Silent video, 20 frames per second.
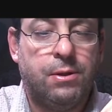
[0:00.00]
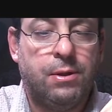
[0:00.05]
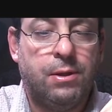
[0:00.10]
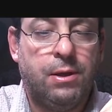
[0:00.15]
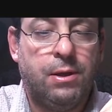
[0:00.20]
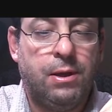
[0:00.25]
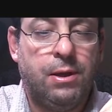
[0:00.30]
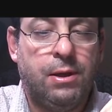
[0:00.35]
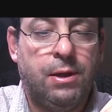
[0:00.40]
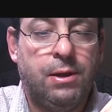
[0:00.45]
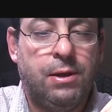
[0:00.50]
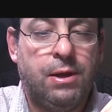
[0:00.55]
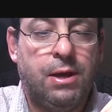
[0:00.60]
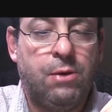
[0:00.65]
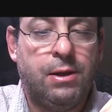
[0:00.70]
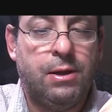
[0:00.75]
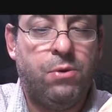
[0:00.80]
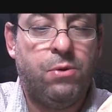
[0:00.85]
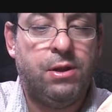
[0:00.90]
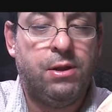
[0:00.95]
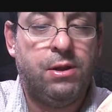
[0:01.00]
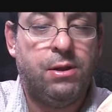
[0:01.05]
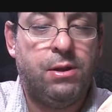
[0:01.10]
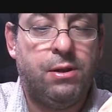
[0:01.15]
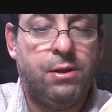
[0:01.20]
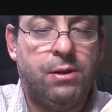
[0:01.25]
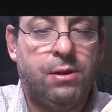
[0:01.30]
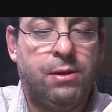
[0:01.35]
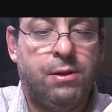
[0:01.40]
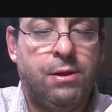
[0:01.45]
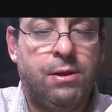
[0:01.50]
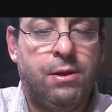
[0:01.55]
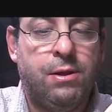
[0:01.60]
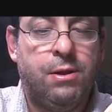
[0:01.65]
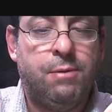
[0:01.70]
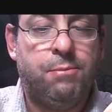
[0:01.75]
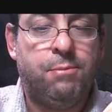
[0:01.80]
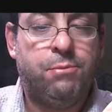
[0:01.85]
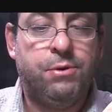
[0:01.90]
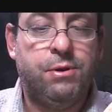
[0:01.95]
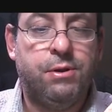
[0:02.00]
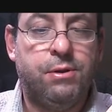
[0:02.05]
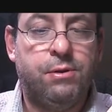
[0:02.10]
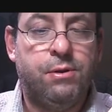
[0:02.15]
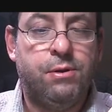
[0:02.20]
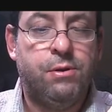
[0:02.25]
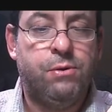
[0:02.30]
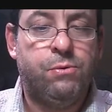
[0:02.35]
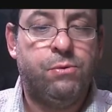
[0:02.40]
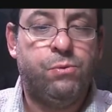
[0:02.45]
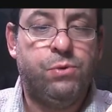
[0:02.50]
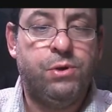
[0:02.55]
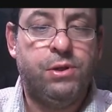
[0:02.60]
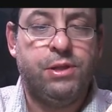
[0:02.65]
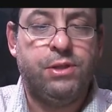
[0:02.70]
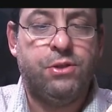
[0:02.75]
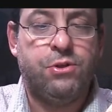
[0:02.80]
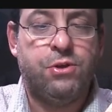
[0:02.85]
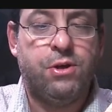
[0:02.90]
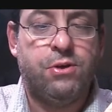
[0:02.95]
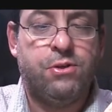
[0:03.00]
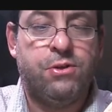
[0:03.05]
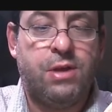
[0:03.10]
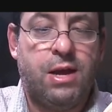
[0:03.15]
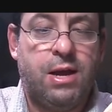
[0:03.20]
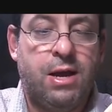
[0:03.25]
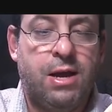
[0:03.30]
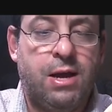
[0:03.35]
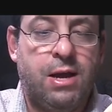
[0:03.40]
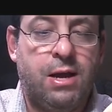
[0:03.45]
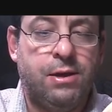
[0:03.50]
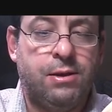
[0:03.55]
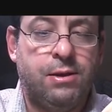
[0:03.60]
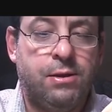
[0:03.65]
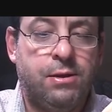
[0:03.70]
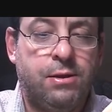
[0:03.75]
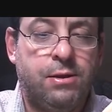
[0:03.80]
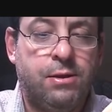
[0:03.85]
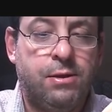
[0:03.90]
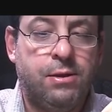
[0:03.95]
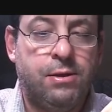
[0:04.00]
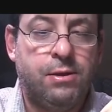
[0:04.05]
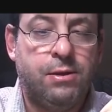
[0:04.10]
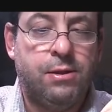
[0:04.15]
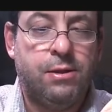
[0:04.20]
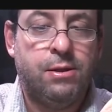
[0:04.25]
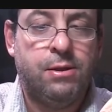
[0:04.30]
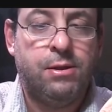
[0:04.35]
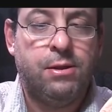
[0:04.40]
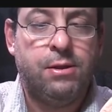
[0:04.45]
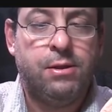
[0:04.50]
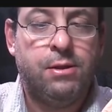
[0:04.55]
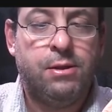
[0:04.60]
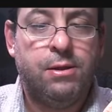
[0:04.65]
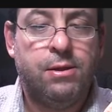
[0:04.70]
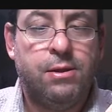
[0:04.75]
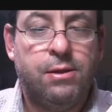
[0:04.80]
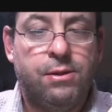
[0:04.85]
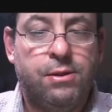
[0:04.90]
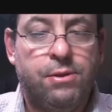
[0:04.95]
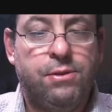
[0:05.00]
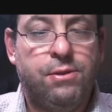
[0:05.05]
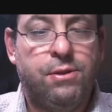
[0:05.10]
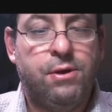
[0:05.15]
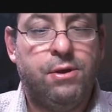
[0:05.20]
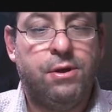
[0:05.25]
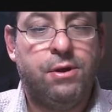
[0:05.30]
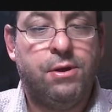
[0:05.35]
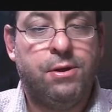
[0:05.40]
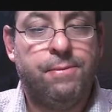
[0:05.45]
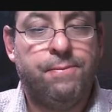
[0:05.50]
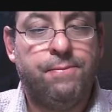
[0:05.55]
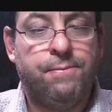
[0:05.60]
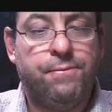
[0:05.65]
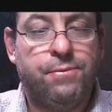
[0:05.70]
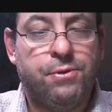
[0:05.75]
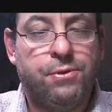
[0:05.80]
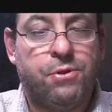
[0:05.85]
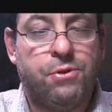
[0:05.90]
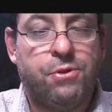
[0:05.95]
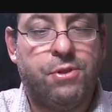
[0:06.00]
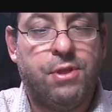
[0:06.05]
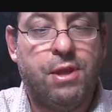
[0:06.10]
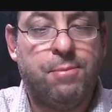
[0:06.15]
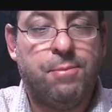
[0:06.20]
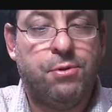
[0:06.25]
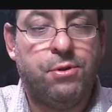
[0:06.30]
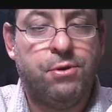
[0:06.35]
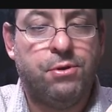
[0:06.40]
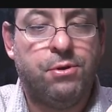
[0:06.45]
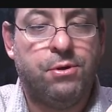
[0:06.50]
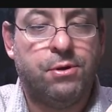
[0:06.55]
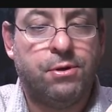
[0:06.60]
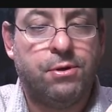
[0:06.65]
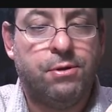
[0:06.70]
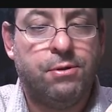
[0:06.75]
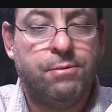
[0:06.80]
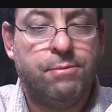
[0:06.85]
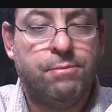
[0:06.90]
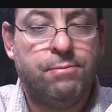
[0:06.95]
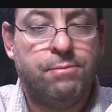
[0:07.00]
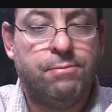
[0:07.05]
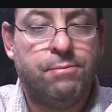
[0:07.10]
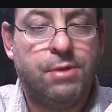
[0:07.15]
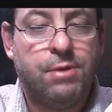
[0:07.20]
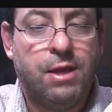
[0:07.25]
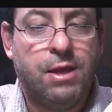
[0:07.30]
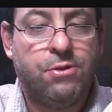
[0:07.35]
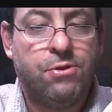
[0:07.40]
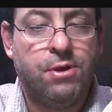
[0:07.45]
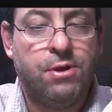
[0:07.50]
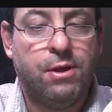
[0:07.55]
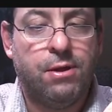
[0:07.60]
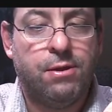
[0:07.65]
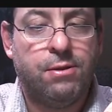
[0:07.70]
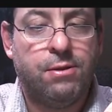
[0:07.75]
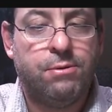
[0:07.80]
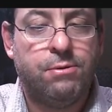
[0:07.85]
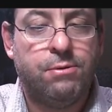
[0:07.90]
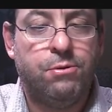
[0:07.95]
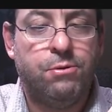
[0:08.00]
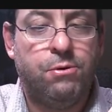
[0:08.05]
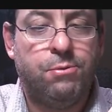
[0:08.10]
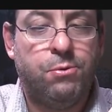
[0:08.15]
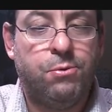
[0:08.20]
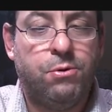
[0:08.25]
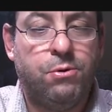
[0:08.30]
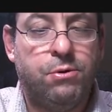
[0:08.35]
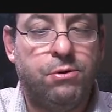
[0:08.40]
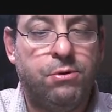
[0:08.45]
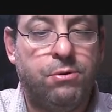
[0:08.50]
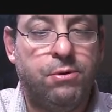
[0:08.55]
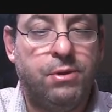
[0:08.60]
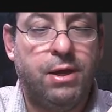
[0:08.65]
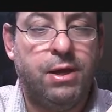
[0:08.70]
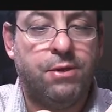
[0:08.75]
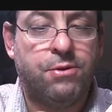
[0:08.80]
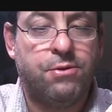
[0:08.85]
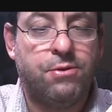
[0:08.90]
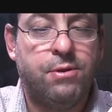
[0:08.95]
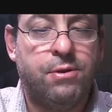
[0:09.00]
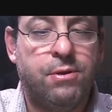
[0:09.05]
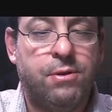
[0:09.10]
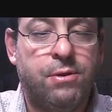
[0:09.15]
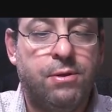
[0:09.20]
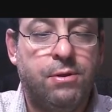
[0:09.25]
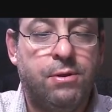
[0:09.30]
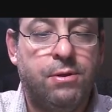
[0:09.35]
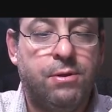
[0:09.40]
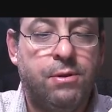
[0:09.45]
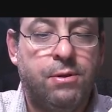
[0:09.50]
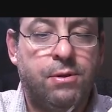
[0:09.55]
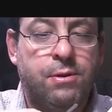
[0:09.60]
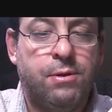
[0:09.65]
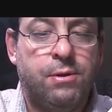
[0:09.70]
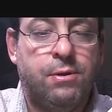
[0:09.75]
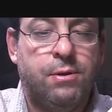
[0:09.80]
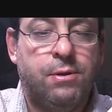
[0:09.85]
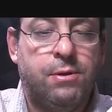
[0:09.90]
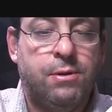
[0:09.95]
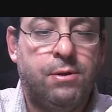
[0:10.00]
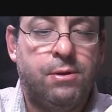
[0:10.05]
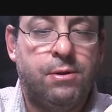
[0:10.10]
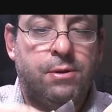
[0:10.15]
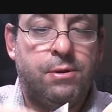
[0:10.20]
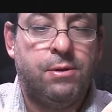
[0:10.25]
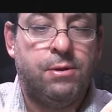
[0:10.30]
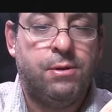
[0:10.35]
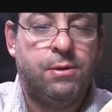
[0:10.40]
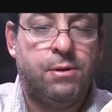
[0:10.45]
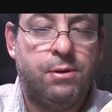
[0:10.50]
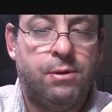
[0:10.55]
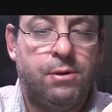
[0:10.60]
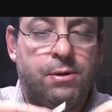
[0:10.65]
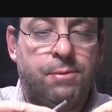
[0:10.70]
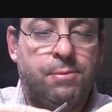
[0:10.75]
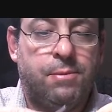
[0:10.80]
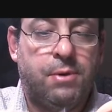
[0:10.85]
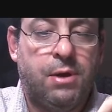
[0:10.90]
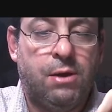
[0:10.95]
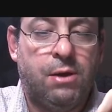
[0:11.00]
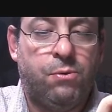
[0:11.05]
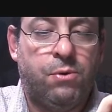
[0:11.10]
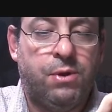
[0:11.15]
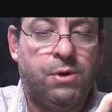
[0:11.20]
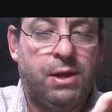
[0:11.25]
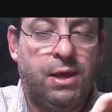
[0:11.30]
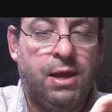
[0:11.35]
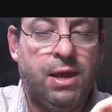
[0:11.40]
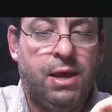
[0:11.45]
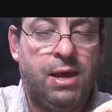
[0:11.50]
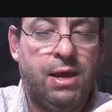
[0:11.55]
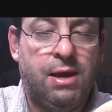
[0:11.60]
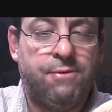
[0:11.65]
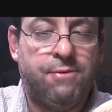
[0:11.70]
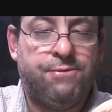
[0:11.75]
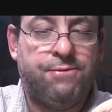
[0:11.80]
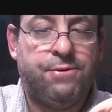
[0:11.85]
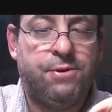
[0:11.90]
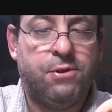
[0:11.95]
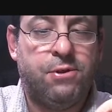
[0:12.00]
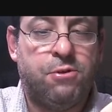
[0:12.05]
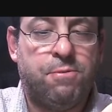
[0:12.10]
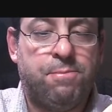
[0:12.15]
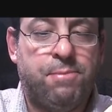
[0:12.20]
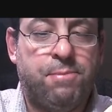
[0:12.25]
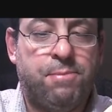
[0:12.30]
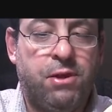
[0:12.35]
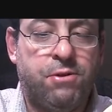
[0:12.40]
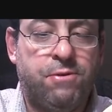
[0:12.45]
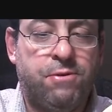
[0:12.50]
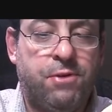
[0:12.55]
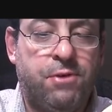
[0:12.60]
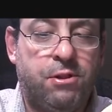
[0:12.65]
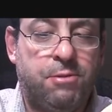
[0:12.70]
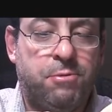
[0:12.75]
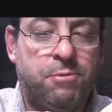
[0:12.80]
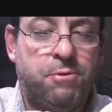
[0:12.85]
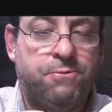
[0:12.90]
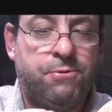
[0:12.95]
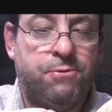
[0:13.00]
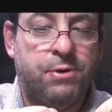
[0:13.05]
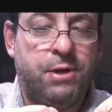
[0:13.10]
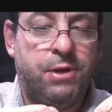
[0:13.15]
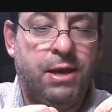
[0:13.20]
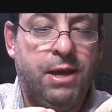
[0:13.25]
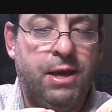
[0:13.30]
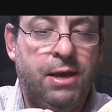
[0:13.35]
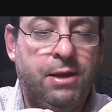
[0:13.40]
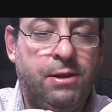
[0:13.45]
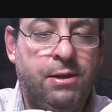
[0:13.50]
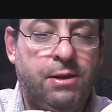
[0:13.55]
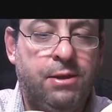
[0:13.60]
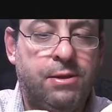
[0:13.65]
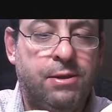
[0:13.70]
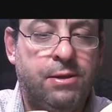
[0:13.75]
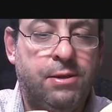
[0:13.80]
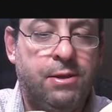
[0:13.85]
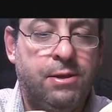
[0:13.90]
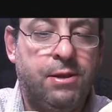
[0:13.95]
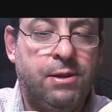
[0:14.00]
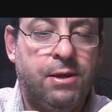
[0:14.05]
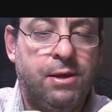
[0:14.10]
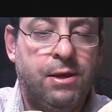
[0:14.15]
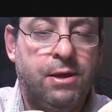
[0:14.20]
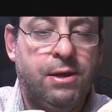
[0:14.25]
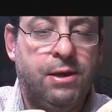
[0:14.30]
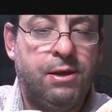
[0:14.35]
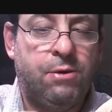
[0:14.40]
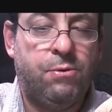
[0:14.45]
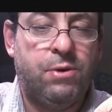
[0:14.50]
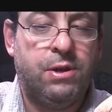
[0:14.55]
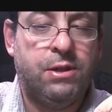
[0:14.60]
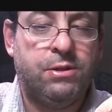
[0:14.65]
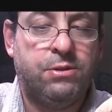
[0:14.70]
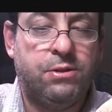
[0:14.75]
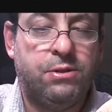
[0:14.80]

And I want to put it really just on the stem of the hook. That's it. No more, no less. I want to have space available for a head, and I want it to